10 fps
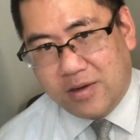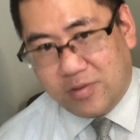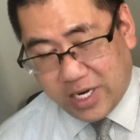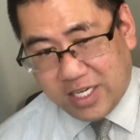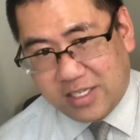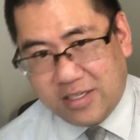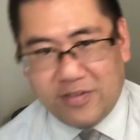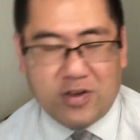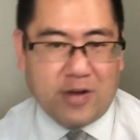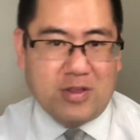right? You
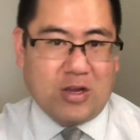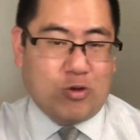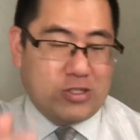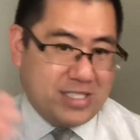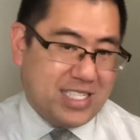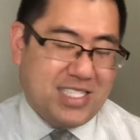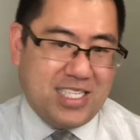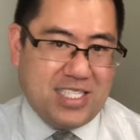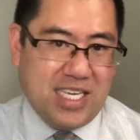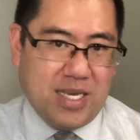got there were 16
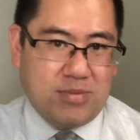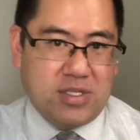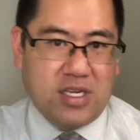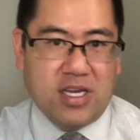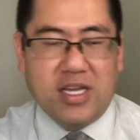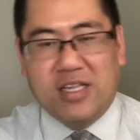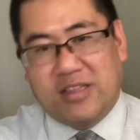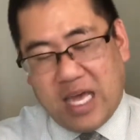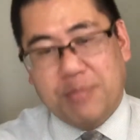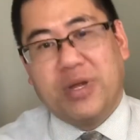teams.
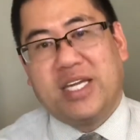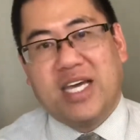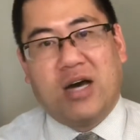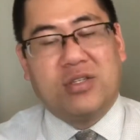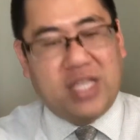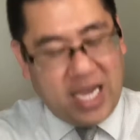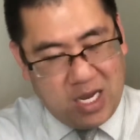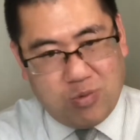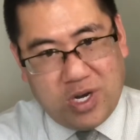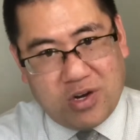They play down to eight
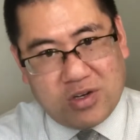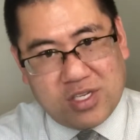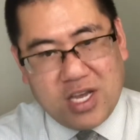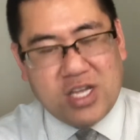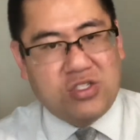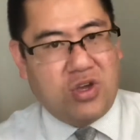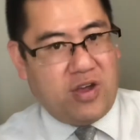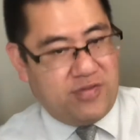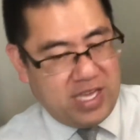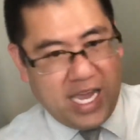winners. So you
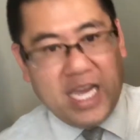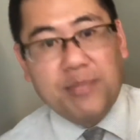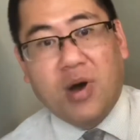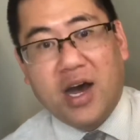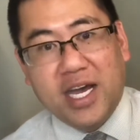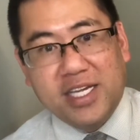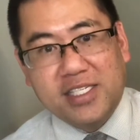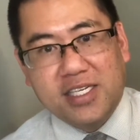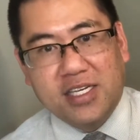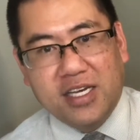have the eight
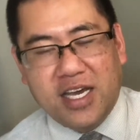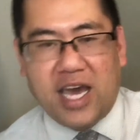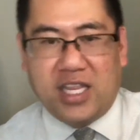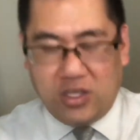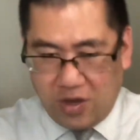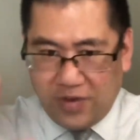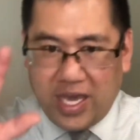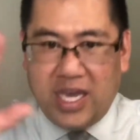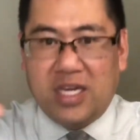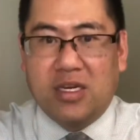buys, and then you have
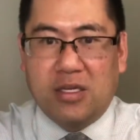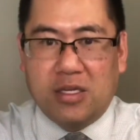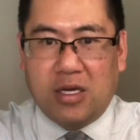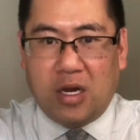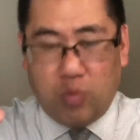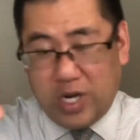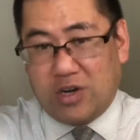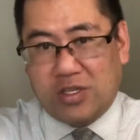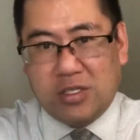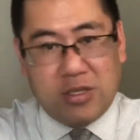eight uh,
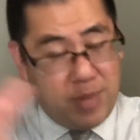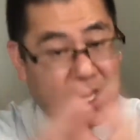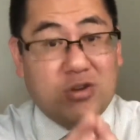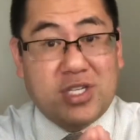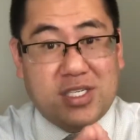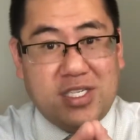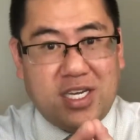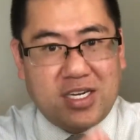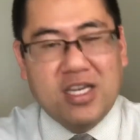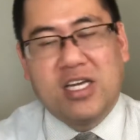winners to make your
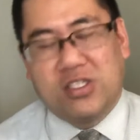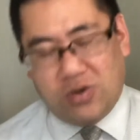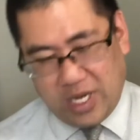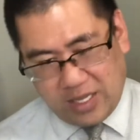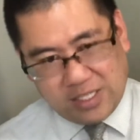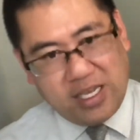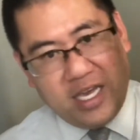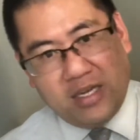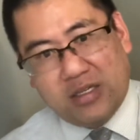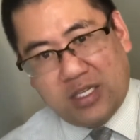16. So again, that's
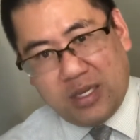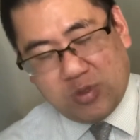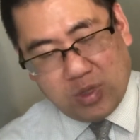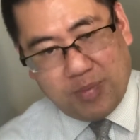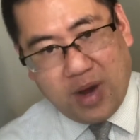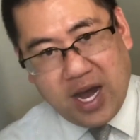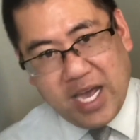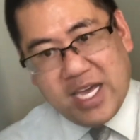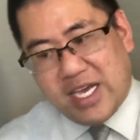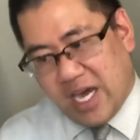eight teams with a
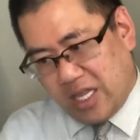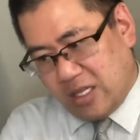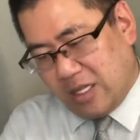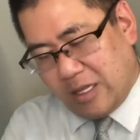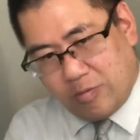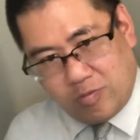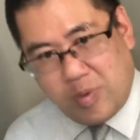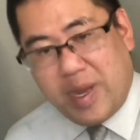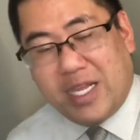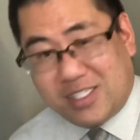buy, and then the
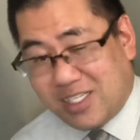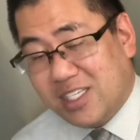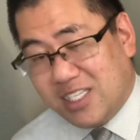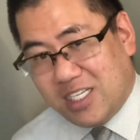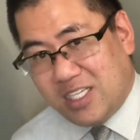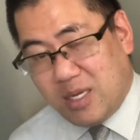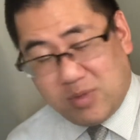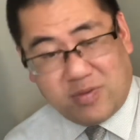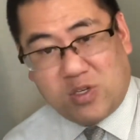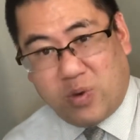remaining 16 teams
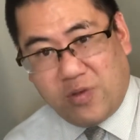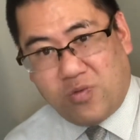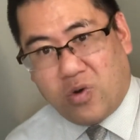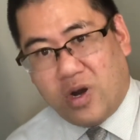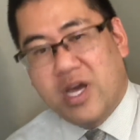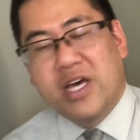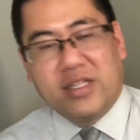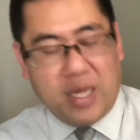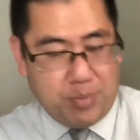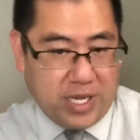of the 24,
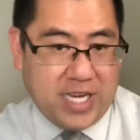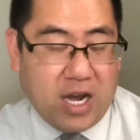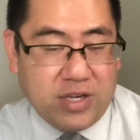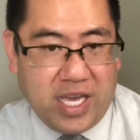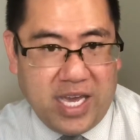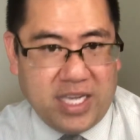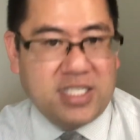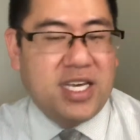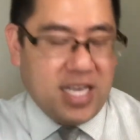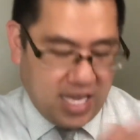they play down to eight.
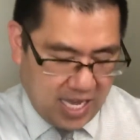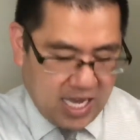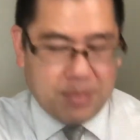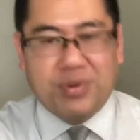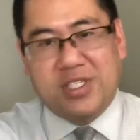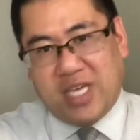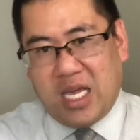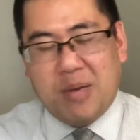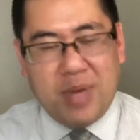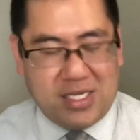Eight plus
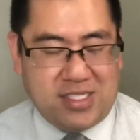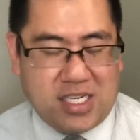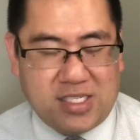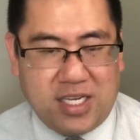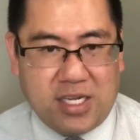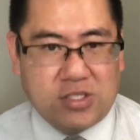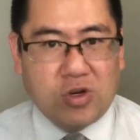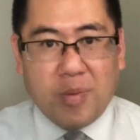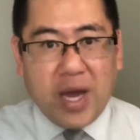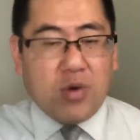eight makes 16. So no
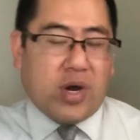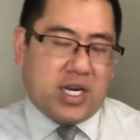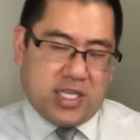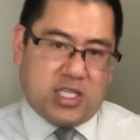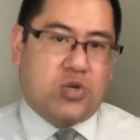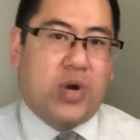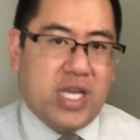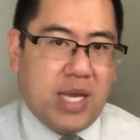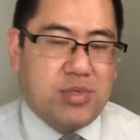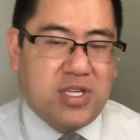matter what, in the 20
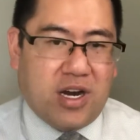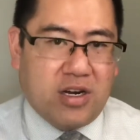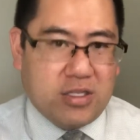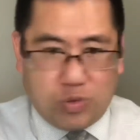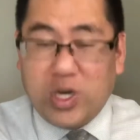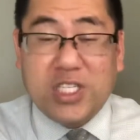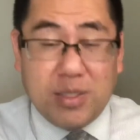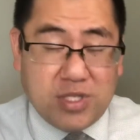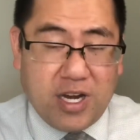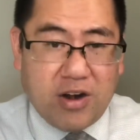game scenario, 20 team
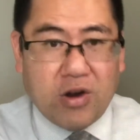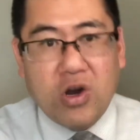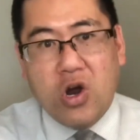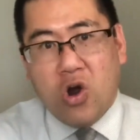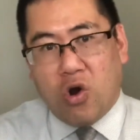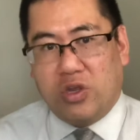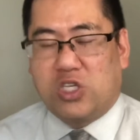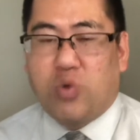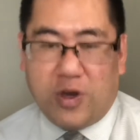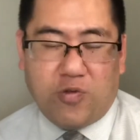scenario, or in the
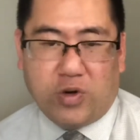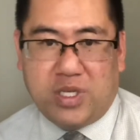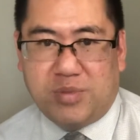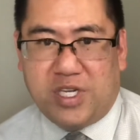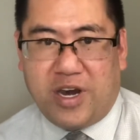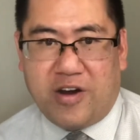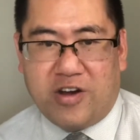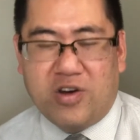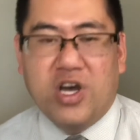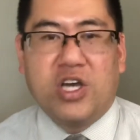24 team
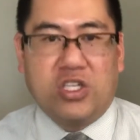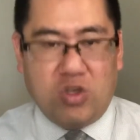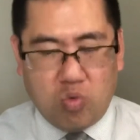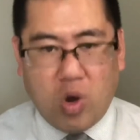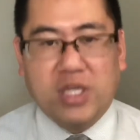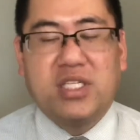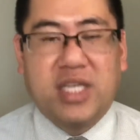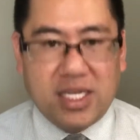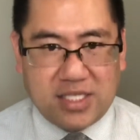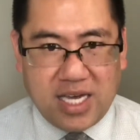scenario, you want to
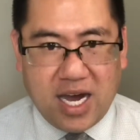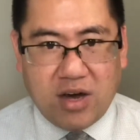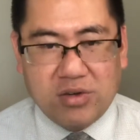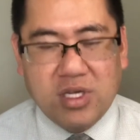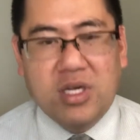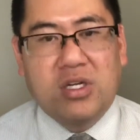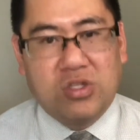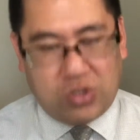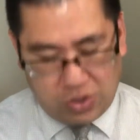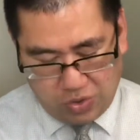get down
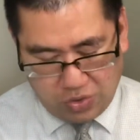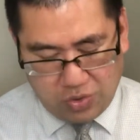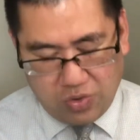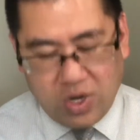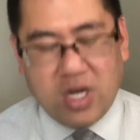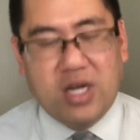to